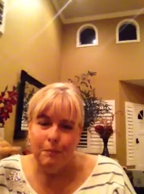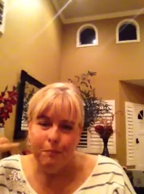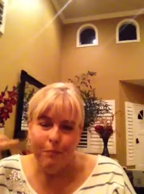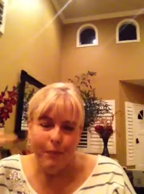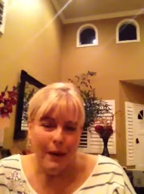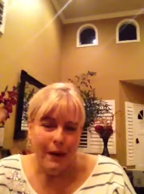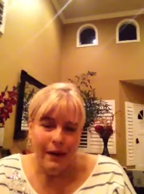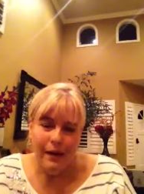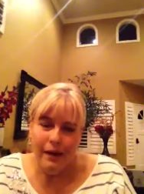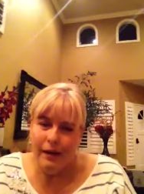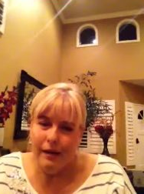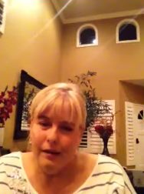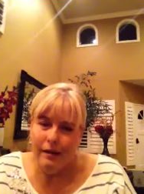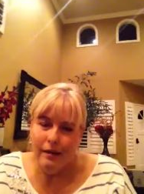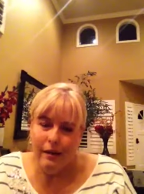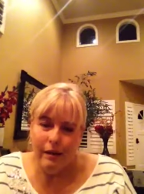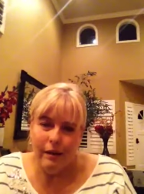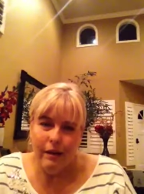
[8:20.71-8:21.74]
but
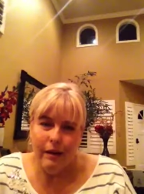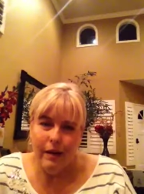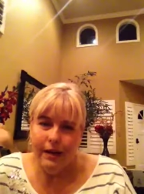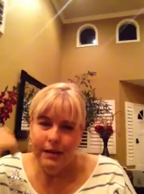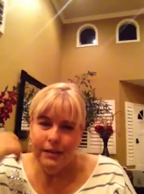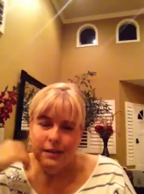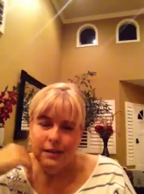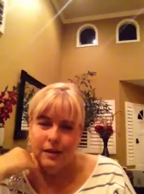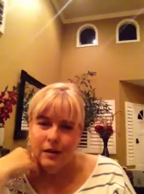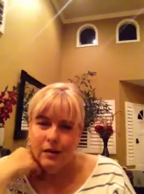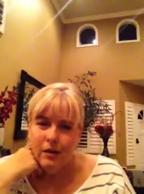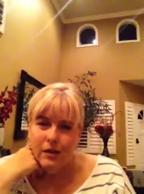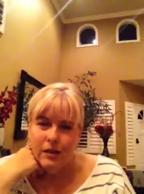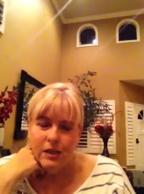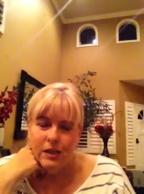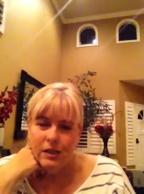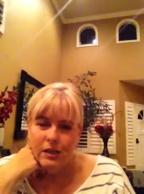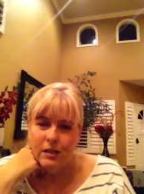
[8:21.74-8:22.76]
nonetheless, you know, I
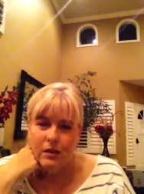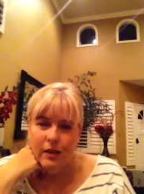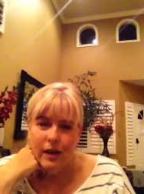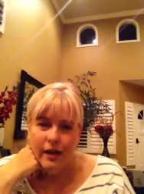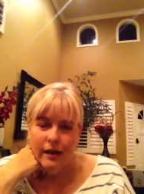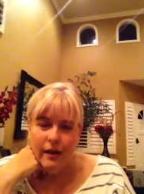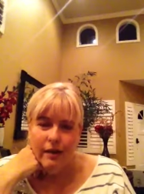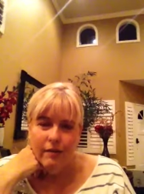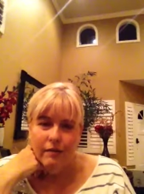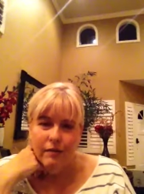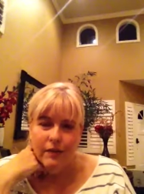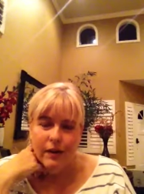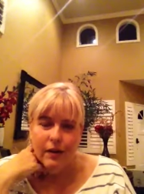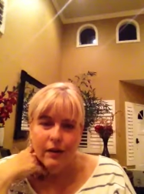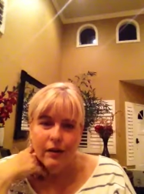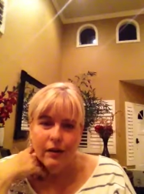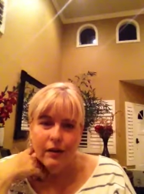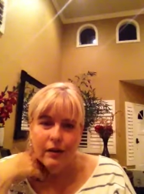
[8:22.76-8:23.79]
just still had that
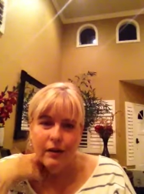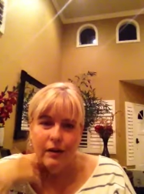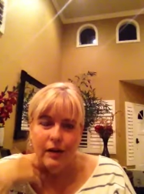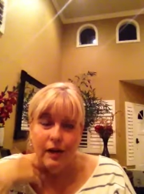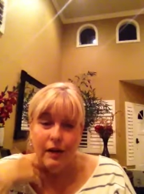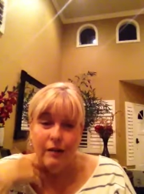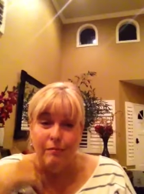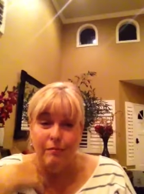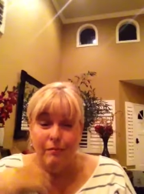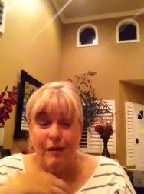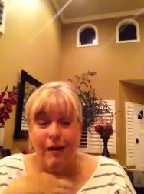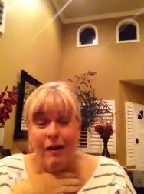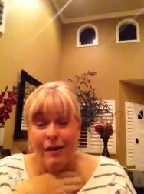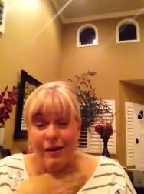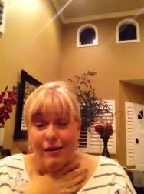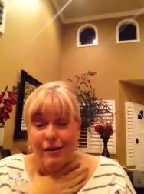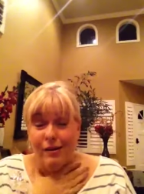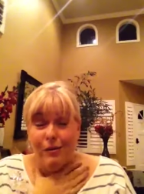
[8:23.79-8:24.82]
fear, and, and I
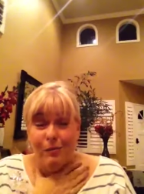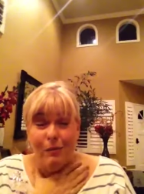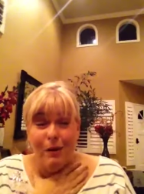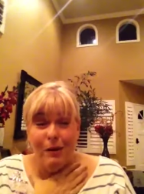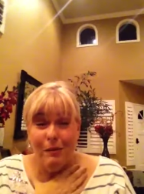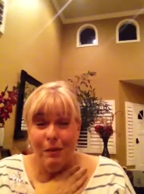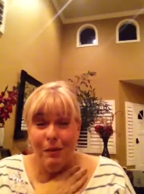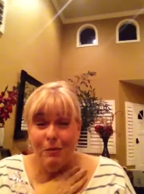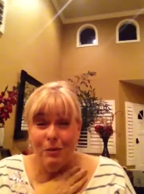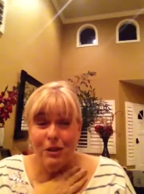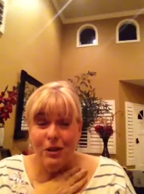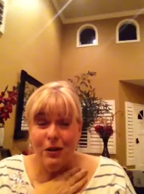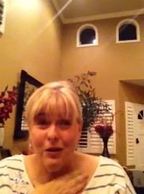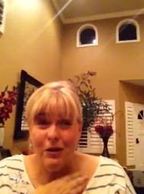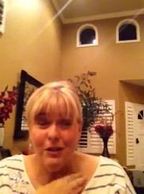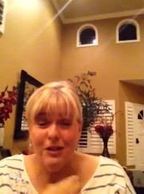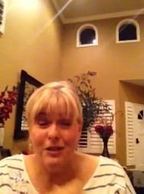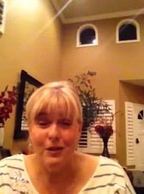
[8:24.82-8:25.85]
knew my mom
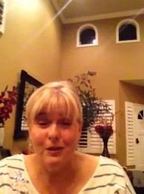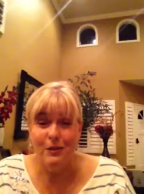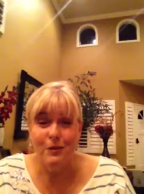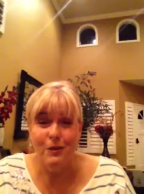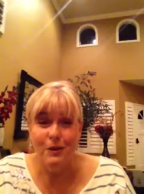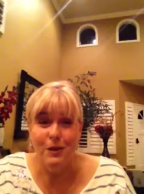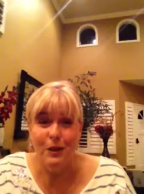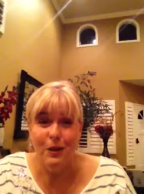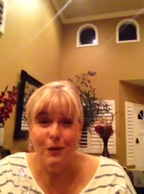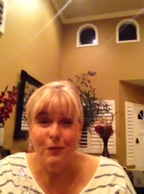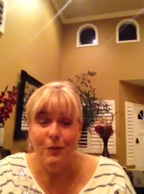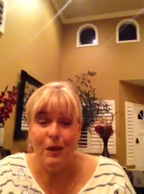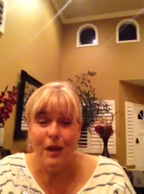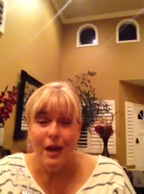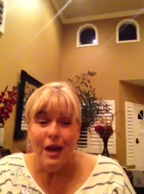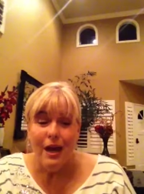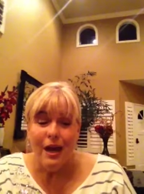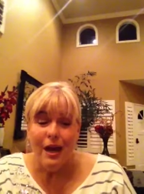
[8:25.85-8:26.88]
shared it too. So,
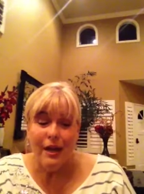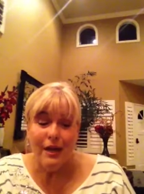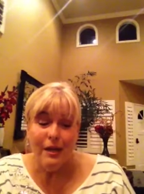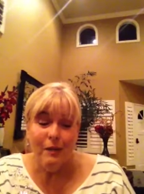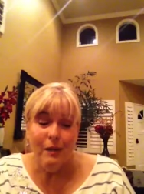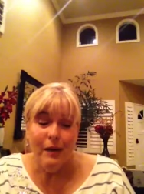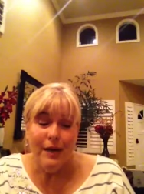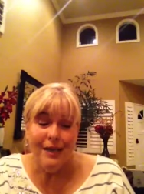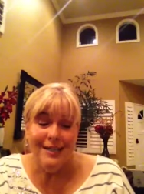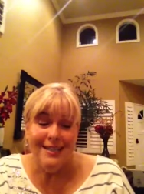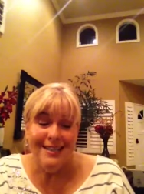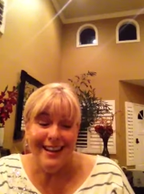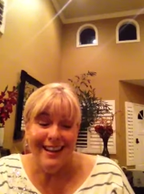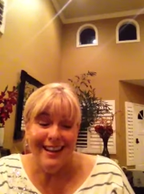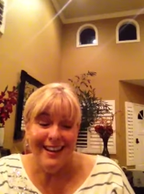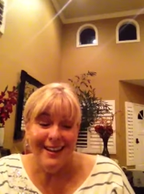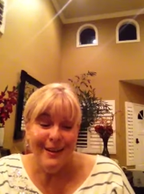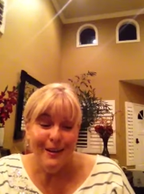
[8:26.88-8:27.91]
anyways,
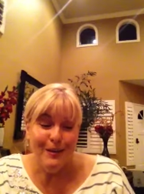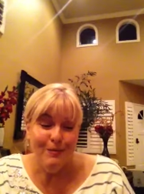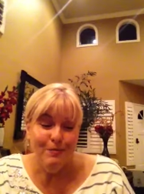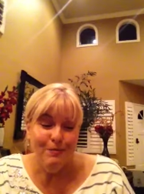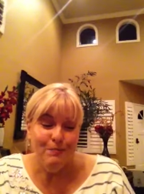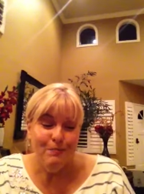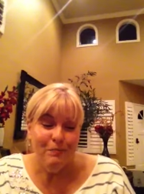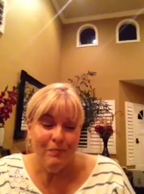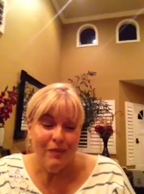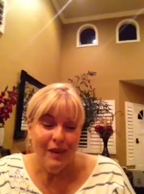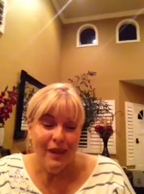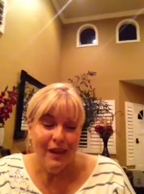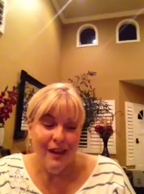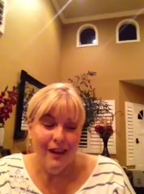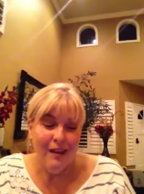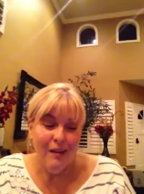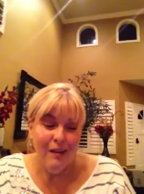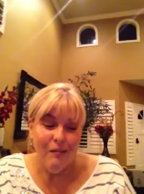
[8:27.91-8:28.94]
um,
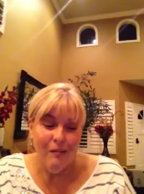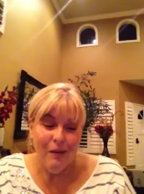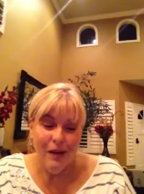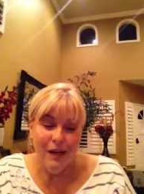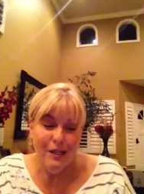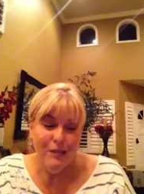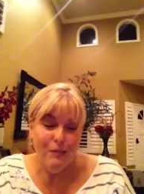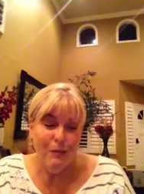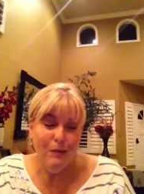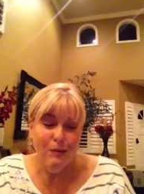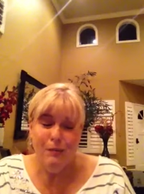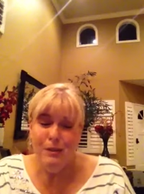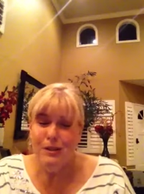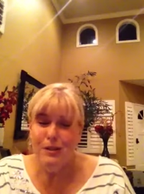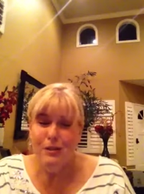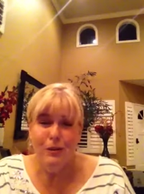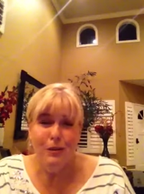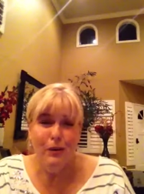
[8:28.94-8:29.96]
my husband was
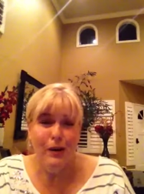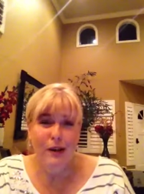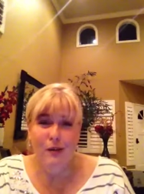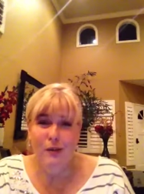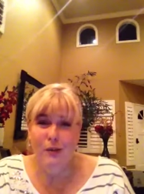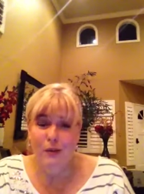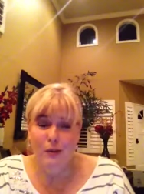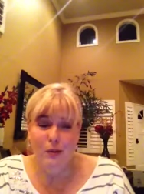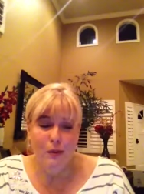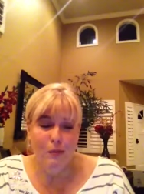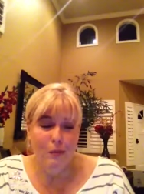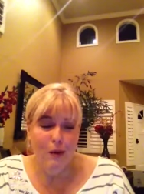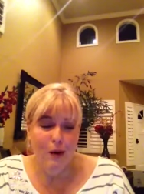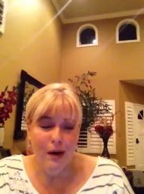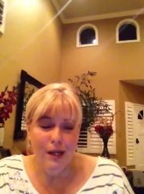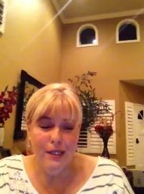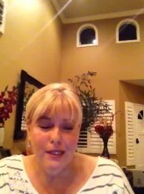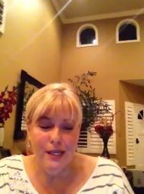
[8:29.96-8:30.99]
so great through the
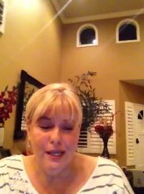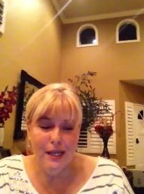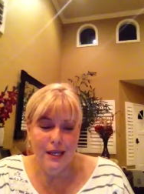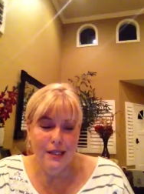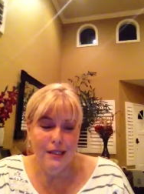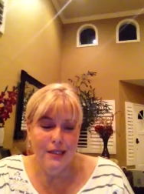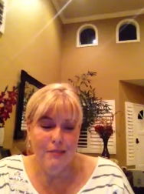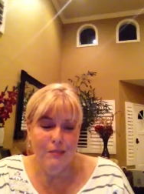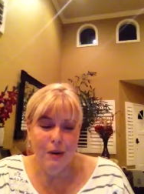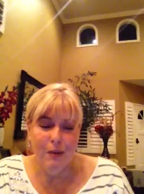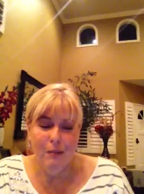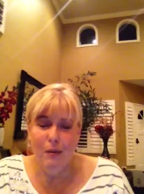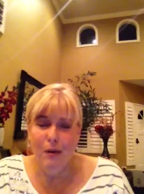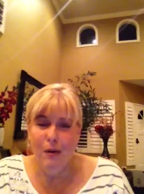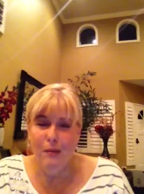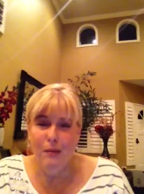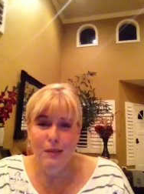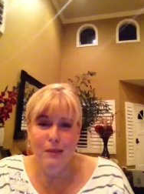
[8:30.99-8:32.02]
process. My
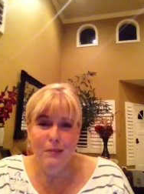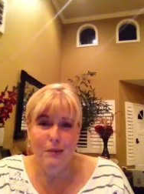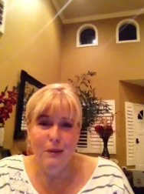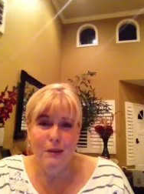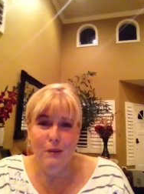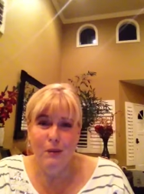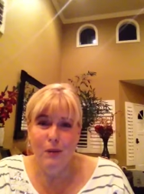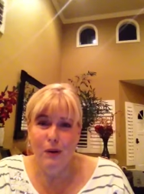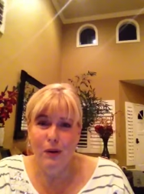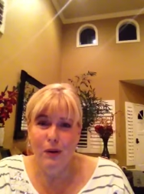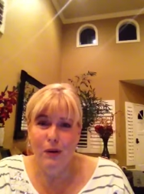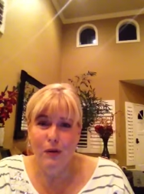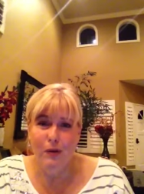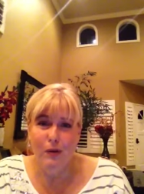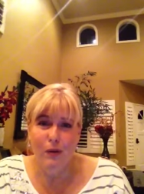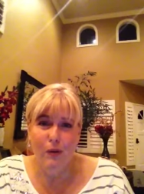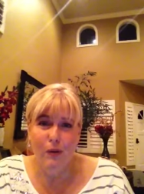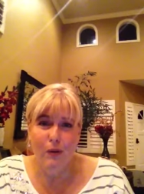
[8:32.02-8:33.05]
mom has been
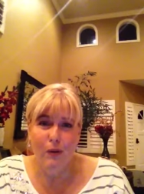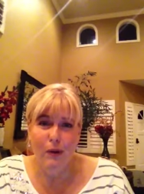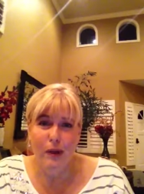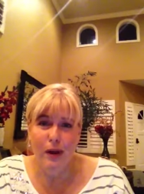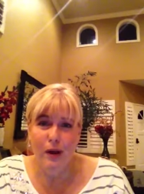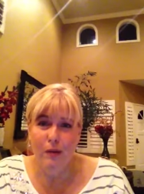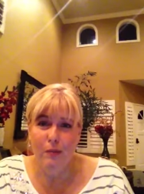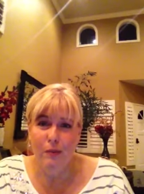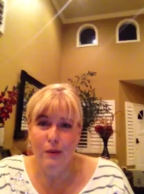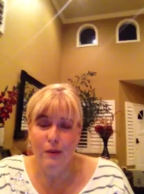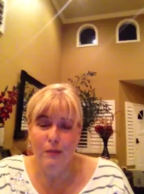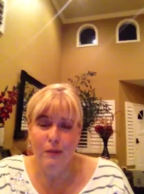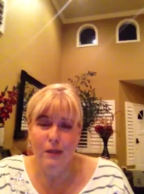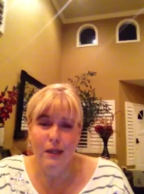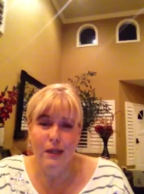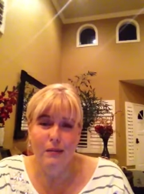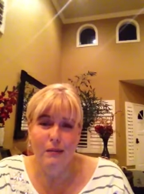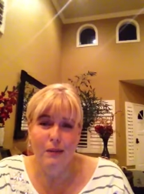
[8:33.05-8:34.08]
wonderful with helping
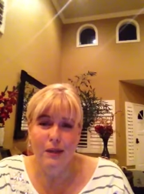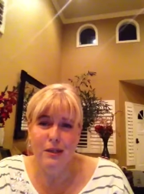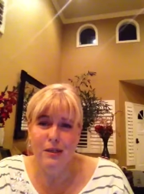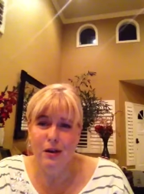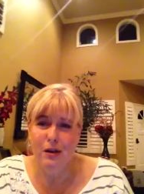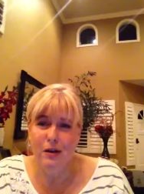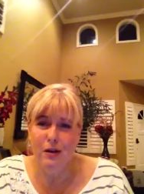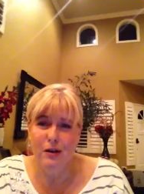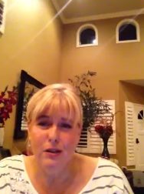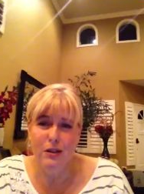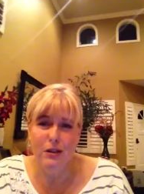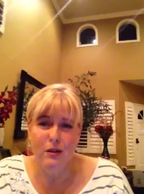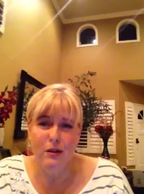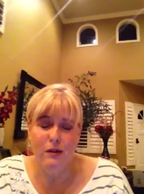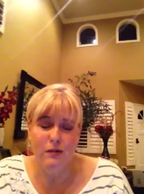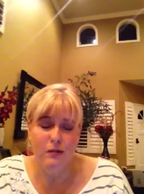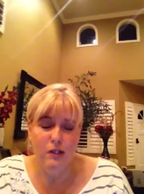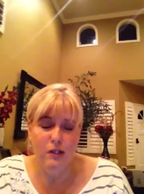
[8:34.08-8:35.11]
me, and my daughter too.
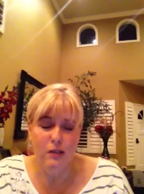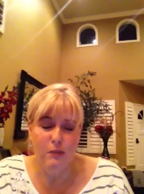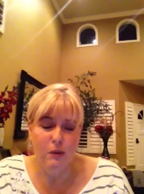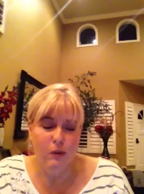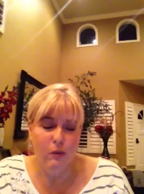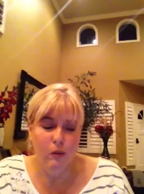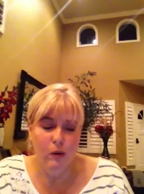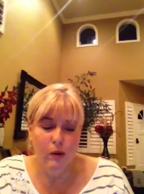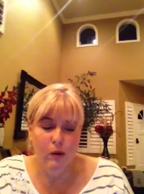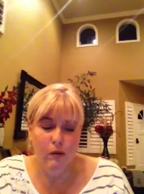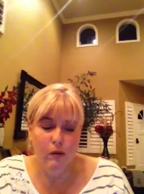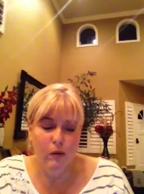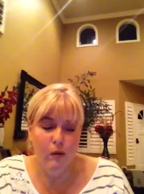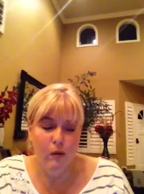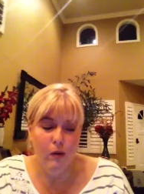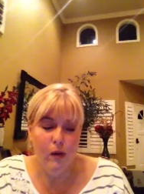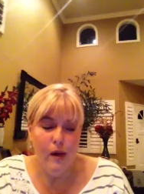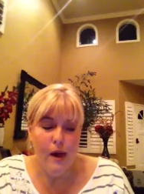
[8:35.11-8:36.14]
They've just been
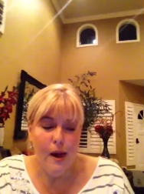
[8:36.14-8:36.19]
wonderful.